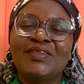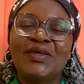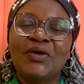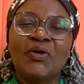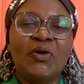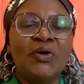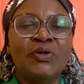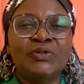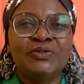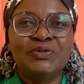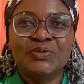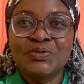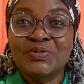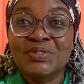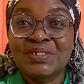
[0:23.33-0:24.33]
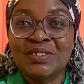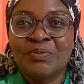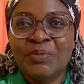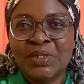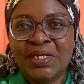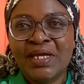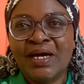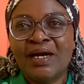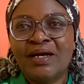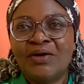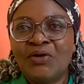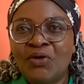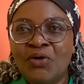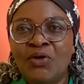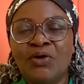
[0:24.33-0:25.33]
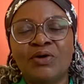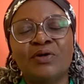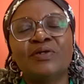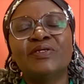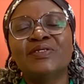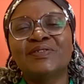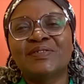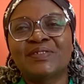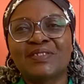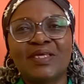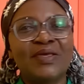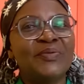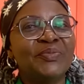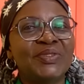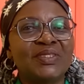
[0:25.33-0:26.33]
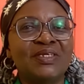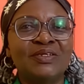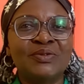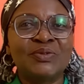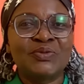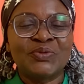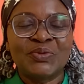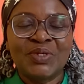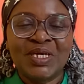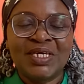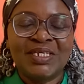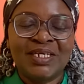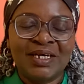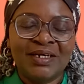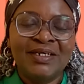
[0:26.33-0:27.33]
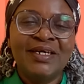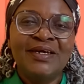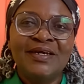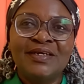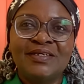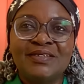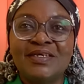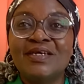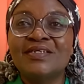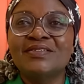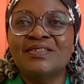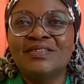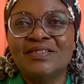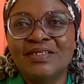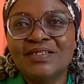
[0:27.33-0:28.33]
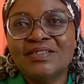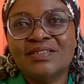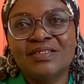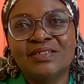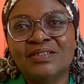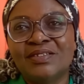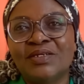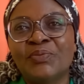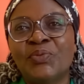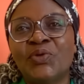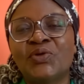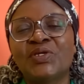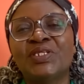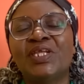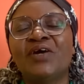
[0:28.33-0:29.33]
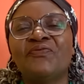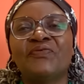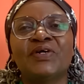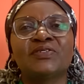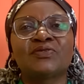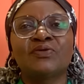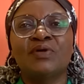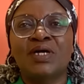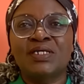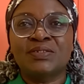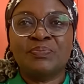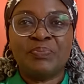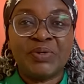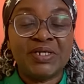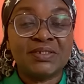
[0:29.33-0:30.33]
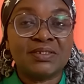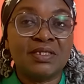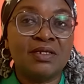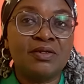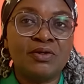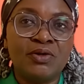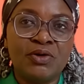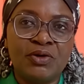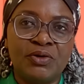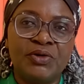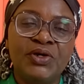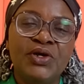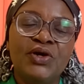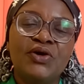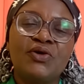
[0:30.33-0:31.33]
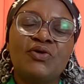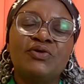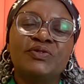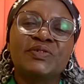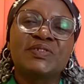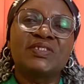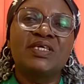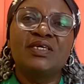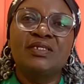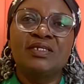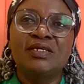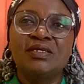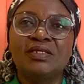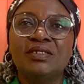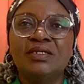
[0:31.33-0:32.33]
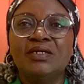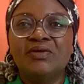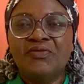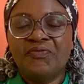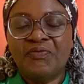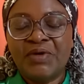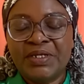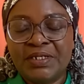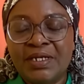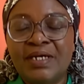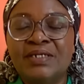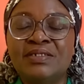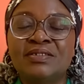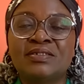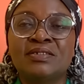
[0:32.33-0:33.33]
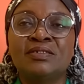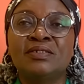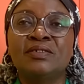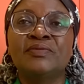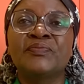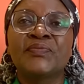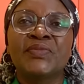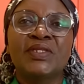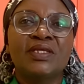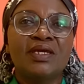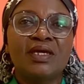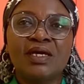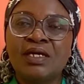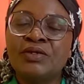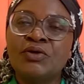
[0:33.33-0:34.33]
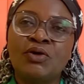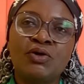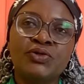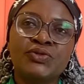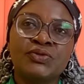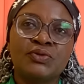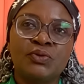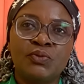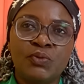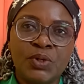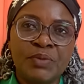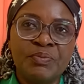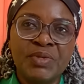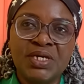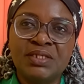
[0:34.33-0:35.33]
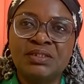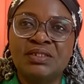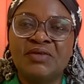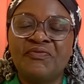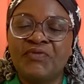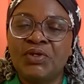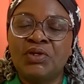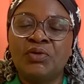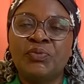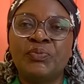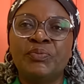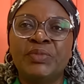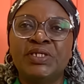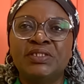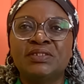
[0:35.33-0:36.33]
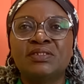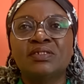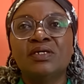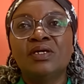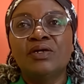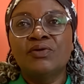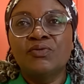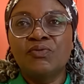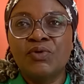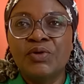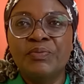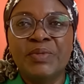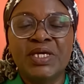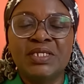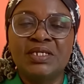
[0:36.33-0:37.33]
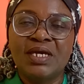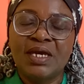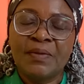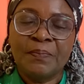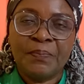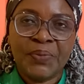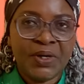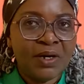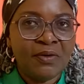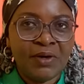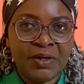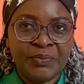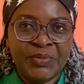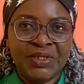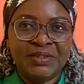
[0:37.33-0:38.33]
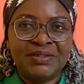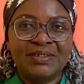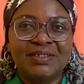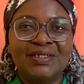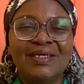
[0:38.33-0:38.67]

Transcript: they all do similar or same thing together. Yes, yesterday, Burkina Faso has passed a law concerning financing and also women development, women empowerment.